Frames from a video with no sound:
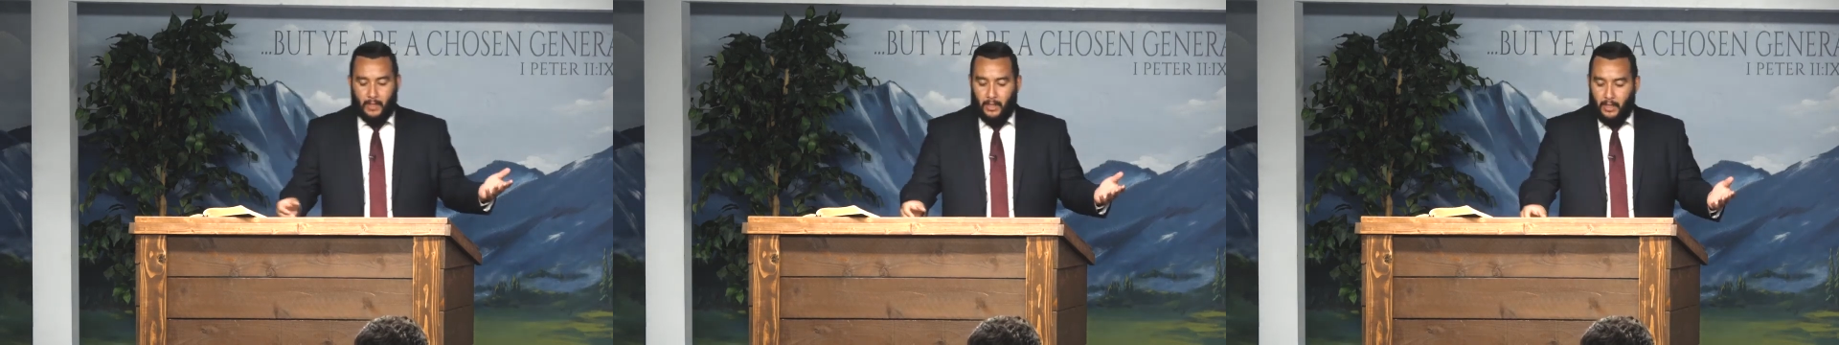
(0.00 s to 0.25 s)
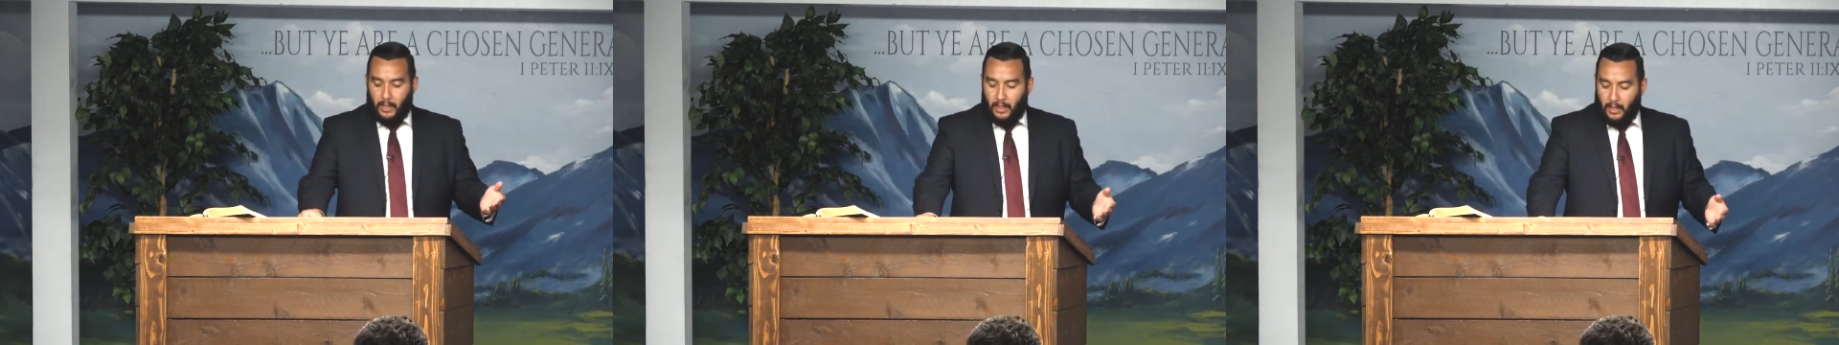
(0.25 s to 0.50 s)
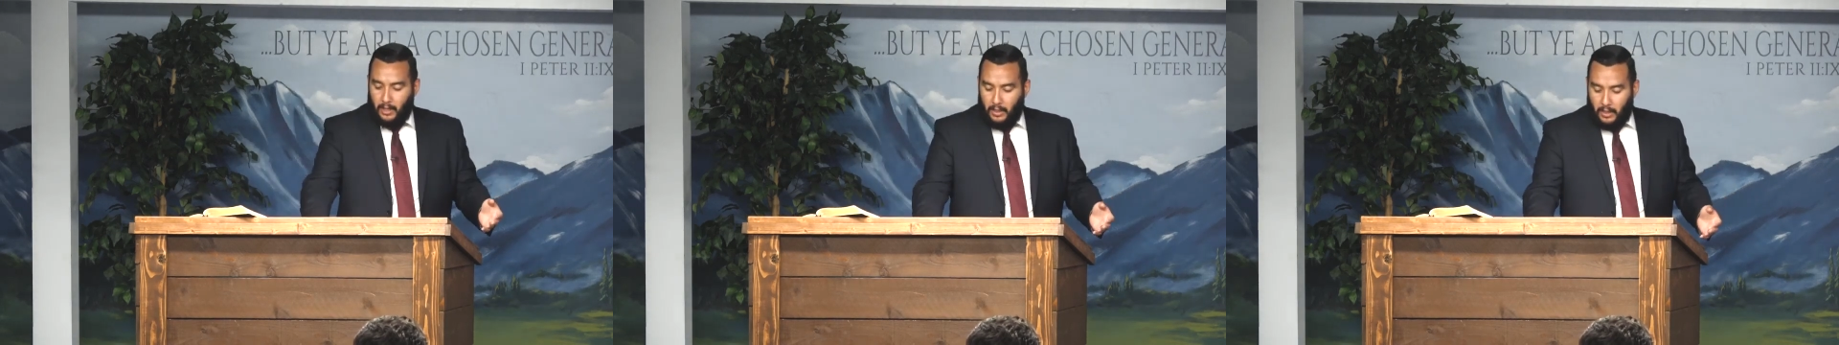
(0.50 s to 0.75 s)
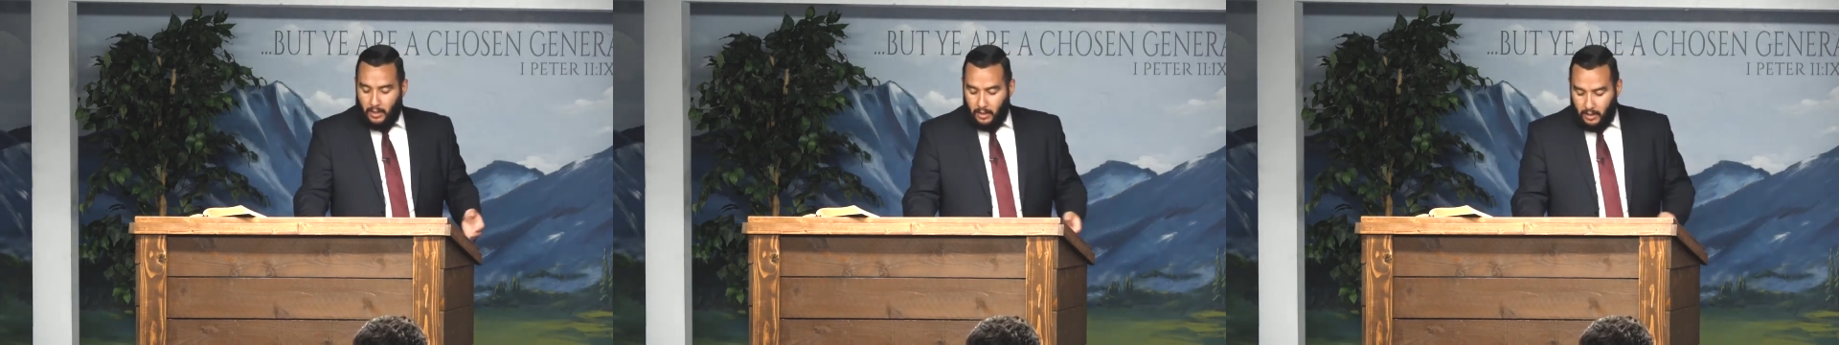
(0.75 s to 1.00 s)

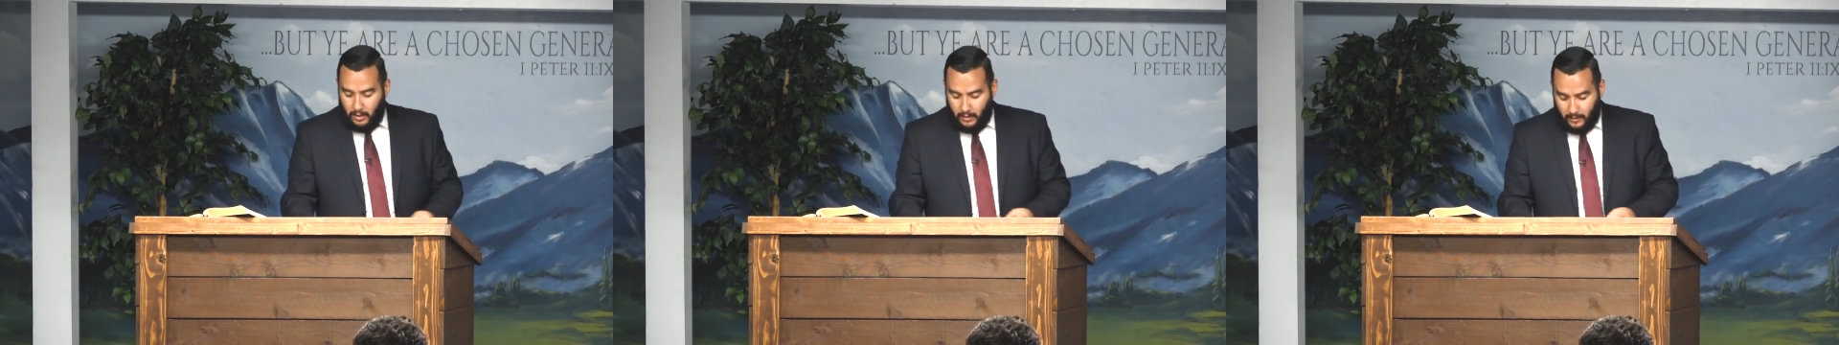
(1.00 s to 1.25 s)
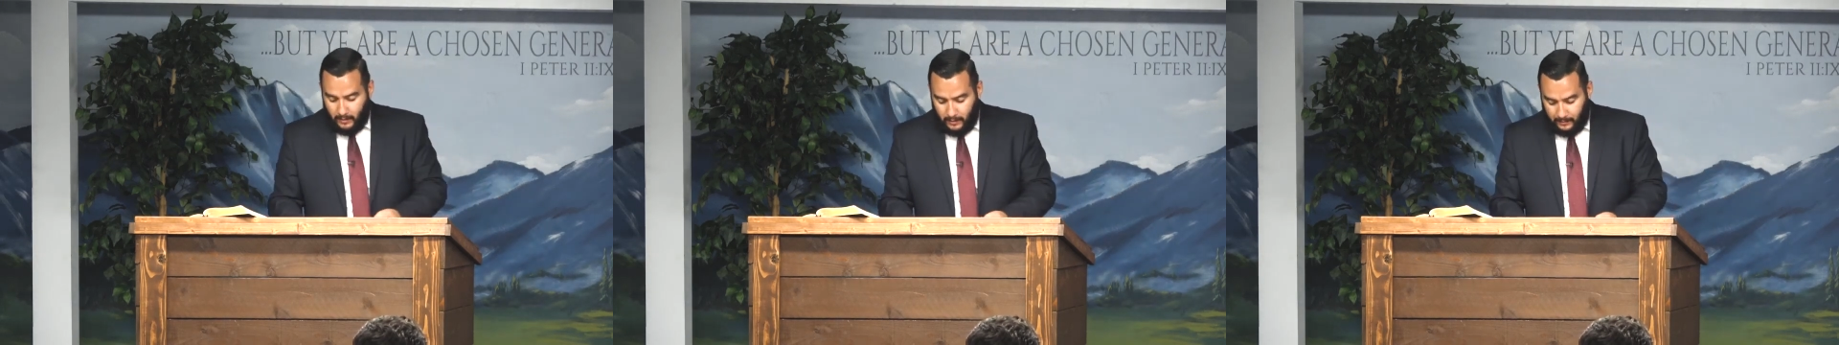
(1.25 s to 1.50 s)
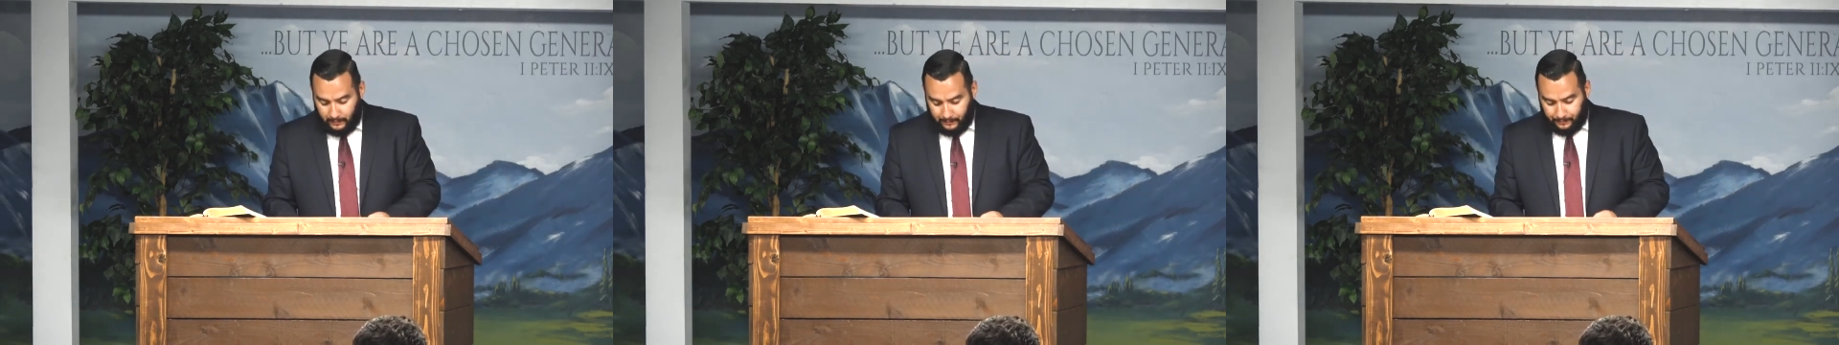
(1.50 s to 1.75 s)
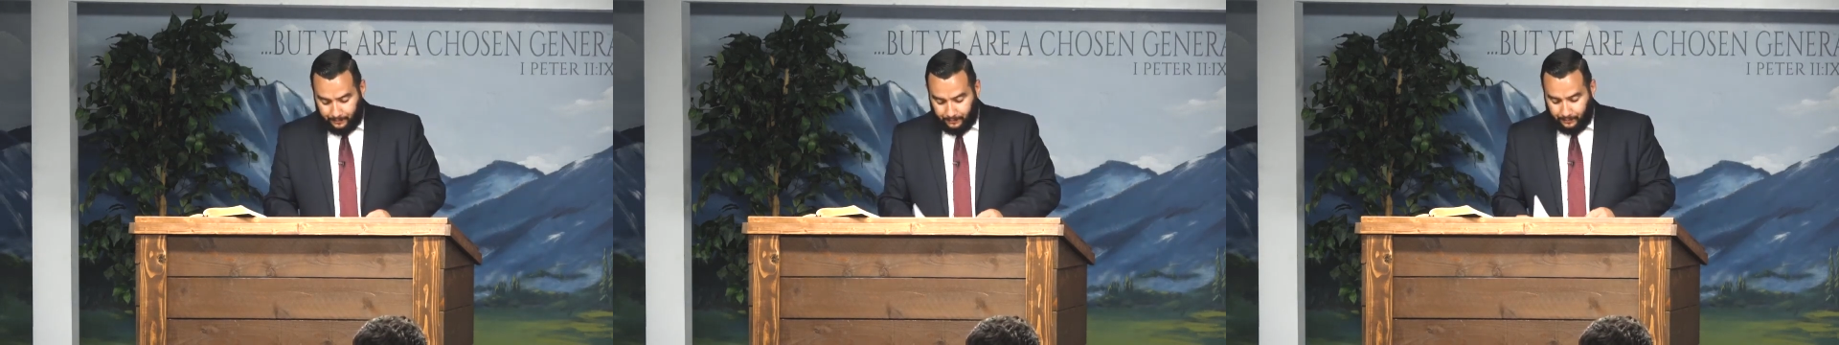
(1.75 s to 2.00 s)
[no speech]